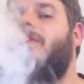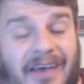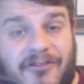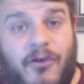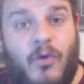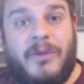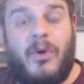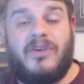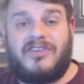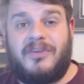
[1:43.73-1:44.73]
Yeah, 40
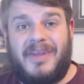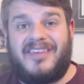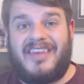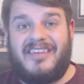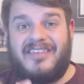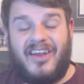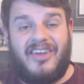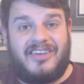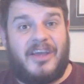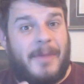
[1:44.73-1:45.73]
watts, the biscuit's
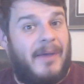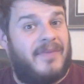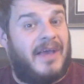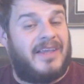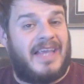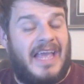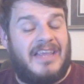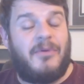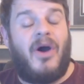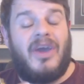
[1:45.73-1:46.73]
starting to come out now.
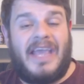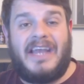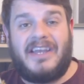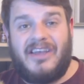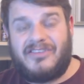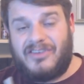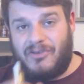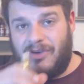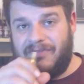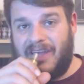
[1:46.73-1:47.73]
You are getting a
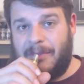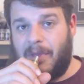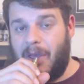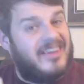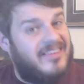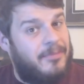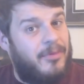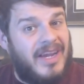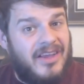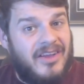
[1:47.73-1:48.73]
custard cream vape. That's actually
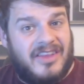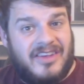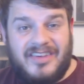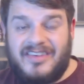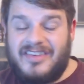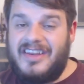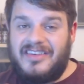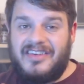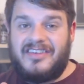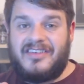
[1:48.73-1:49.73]
pretty good.
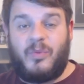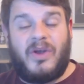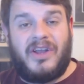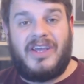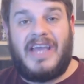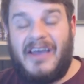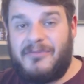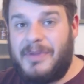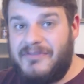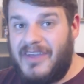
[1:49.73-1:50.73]
This is one I
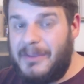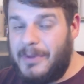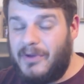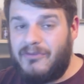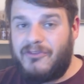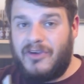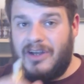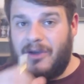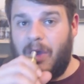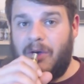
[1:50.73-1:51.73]
have been vaping on for a
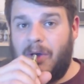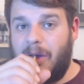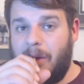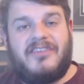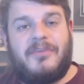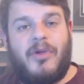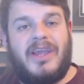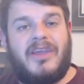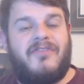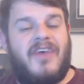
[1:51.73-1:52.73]
little while. And it is a
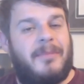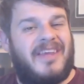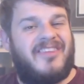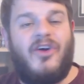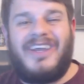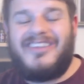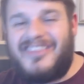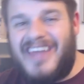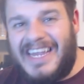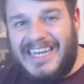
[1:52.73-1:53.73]
pretty good vape. It's not
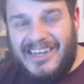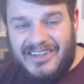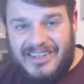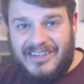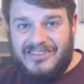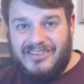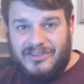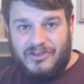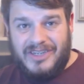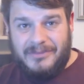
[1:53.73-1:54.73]
exactly like
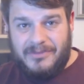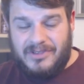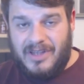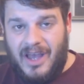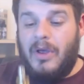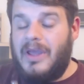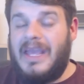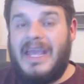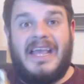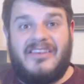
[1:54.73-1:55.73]
custard creams, but
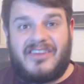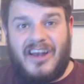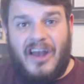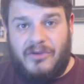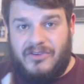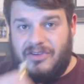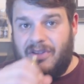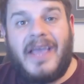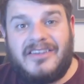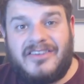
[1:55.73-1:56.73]
it's close.
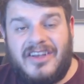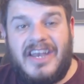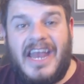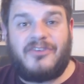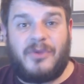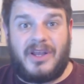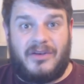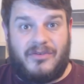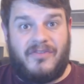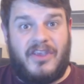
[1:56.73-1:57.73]
Okay, so the next one I'm
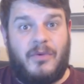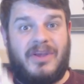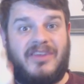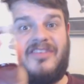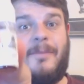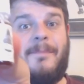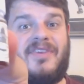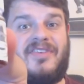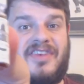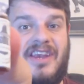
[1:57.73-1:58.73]
going to review is
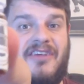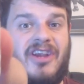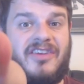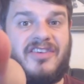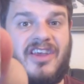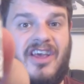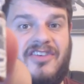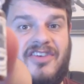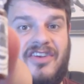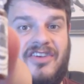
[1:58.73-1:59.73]
Mysterious
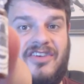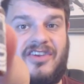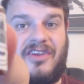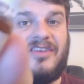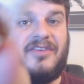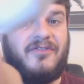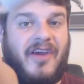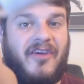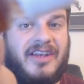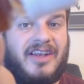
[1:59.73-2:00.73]
Custard. This is
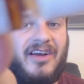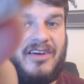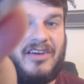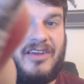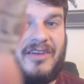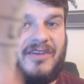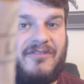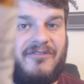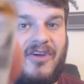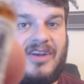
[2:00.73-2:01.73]
very dark
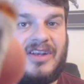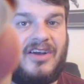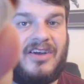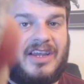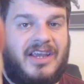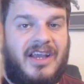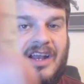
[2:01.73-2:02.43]
in